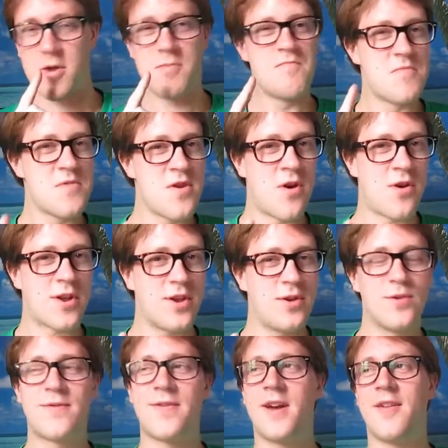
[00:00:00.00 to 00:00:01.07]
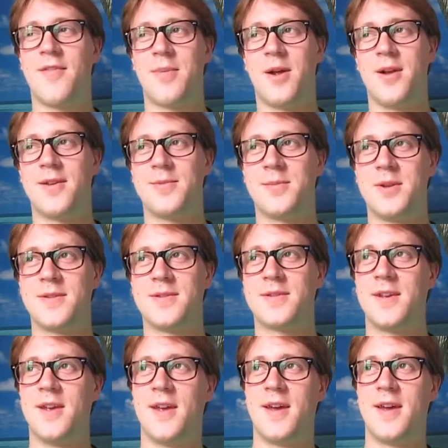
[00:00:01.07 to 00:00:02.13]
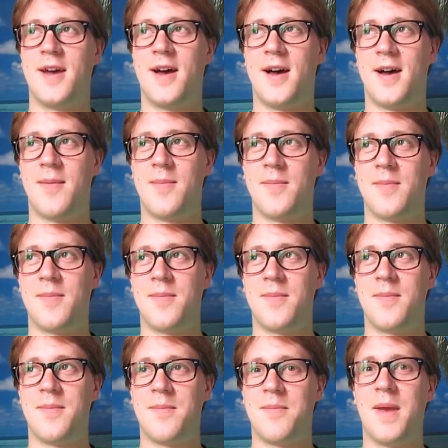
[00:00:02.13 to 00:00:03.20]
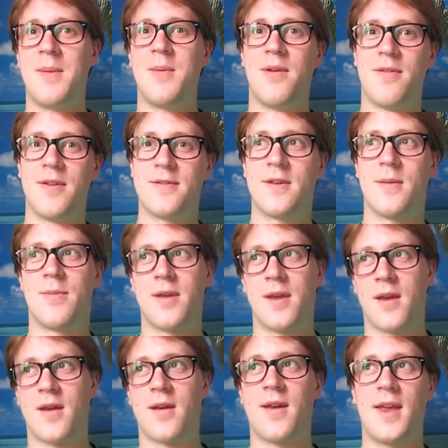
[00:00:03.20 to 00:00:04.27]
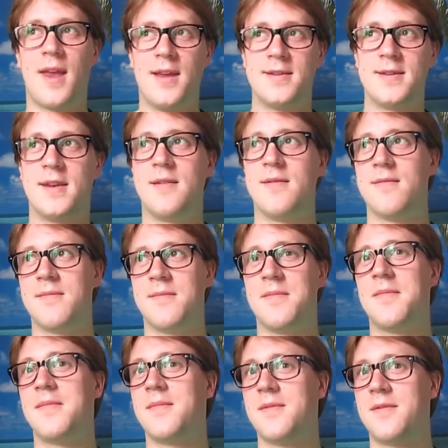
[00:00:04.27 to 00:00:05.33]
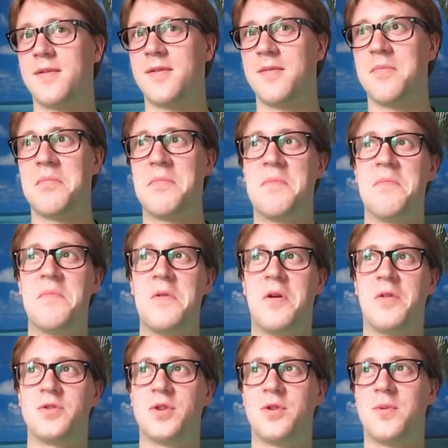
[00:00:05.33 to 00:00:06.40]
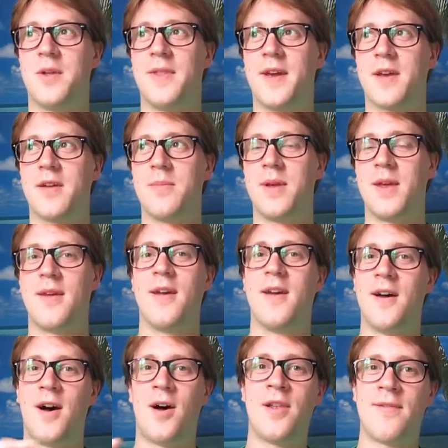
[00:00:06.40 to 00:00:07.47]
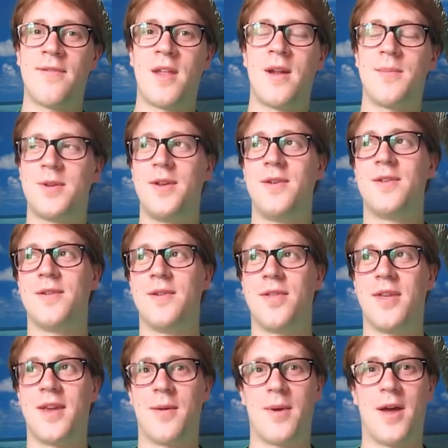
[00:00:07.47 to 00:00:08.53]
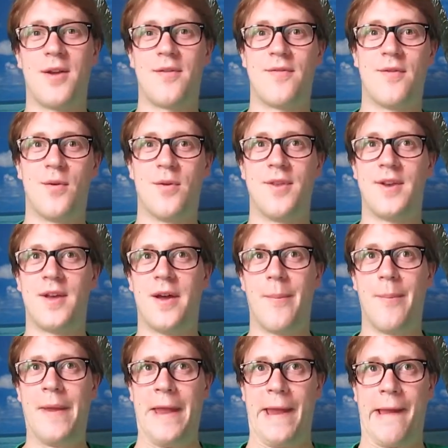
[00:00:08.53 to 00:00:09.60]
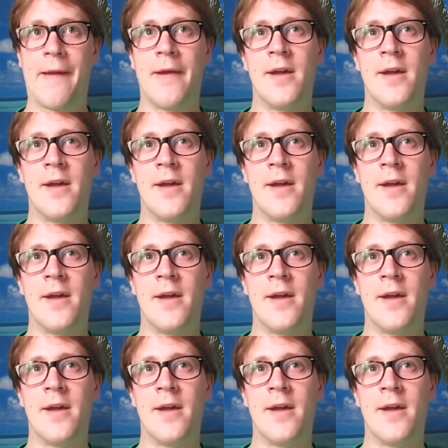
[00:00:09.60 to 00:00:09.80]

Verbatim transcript: Not a huge fan of punishments. Um, maybe if it's something easy. Not sure what that could be. I'll leave that up to you two to think about for the time being.